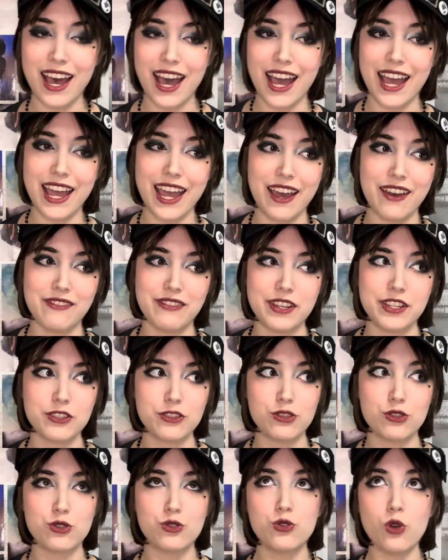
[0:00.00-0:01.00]
I have
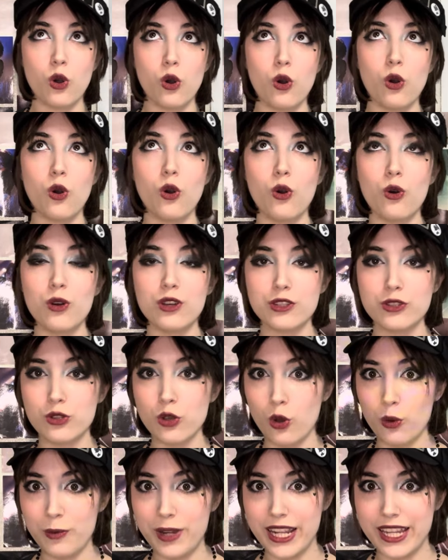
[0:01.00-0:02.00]
so
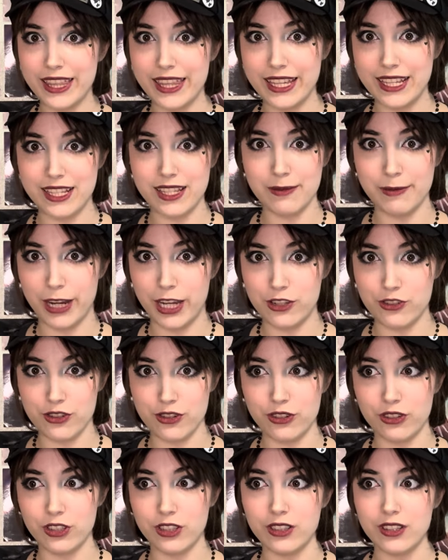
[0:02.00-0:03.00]
many things in my
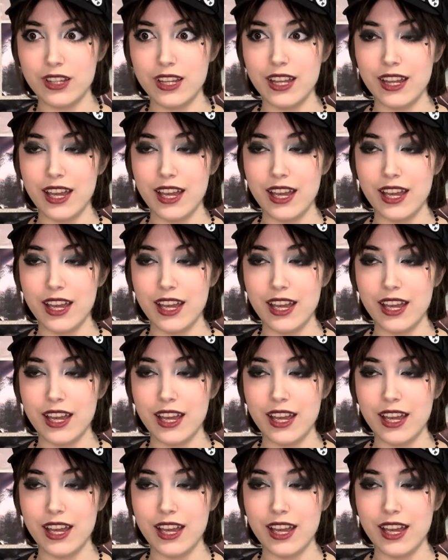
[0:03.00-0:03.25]
journal.